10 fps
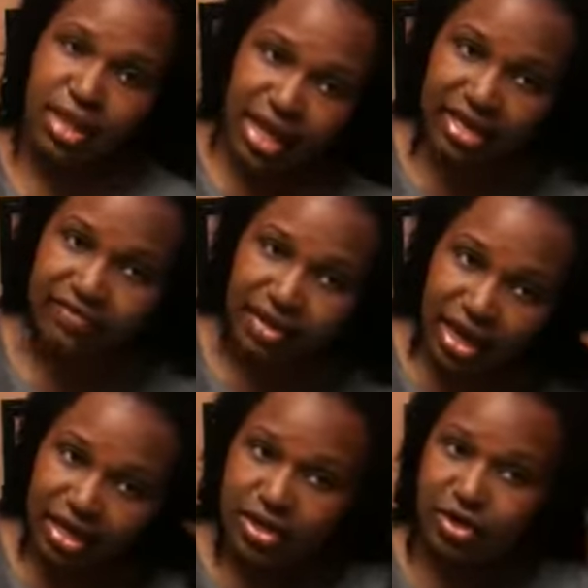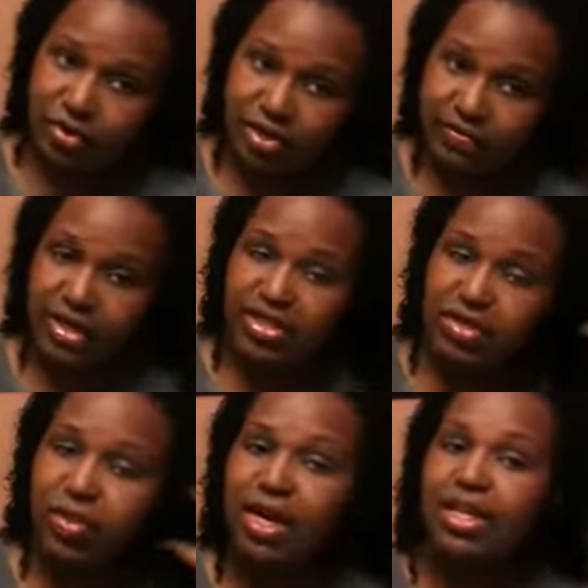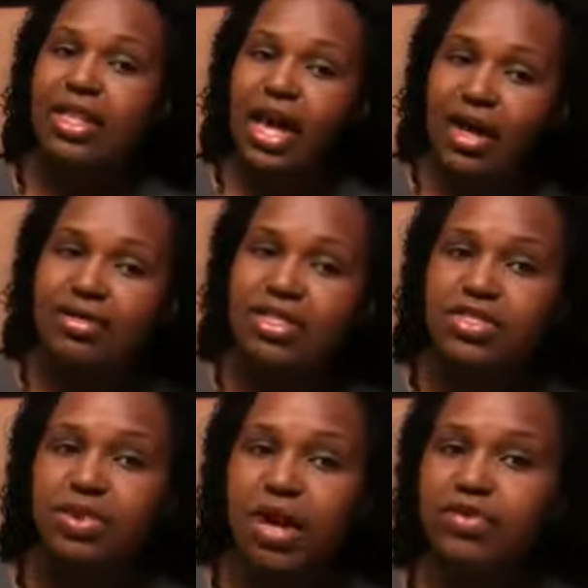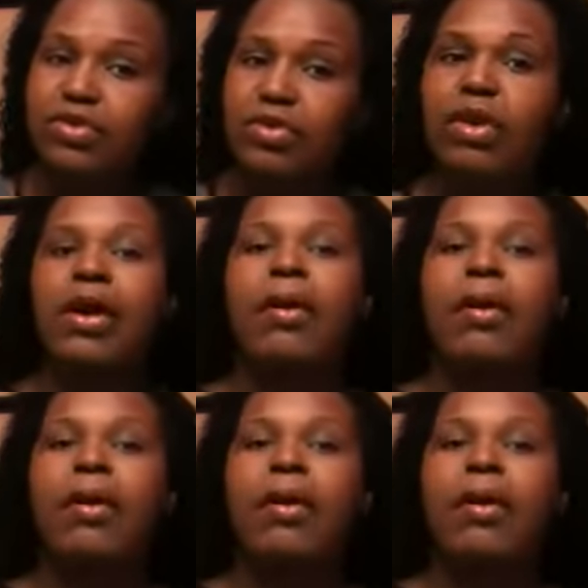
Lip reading: Like, if I need a quick fix to run out the house, this is what I'll do.